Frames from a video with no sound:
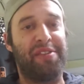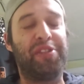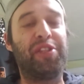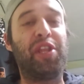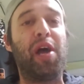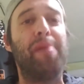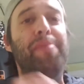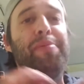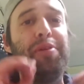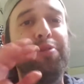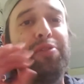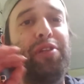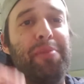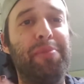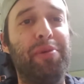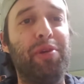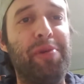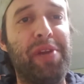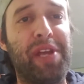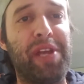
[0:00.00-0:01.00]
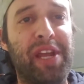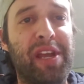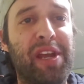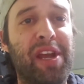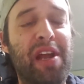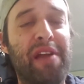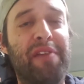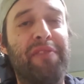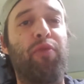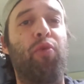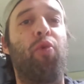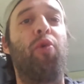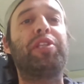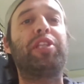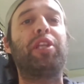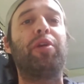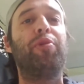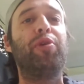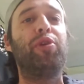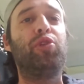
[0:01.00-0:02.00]
WWE for what
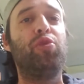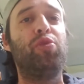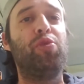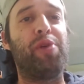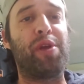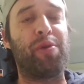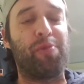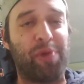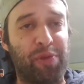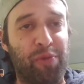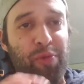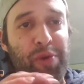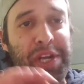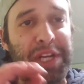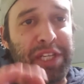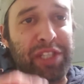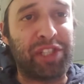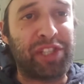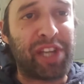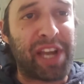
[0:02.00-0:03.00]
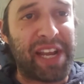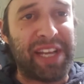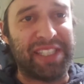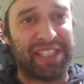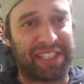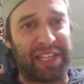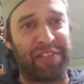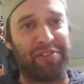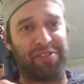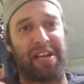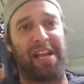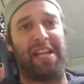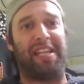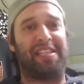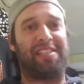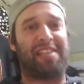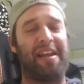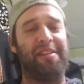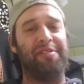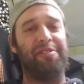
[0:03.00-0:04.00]
they were doing with Ricochet and Cedric
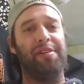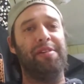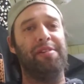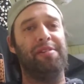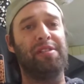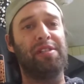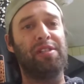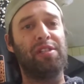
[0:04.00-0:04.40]
Alexander,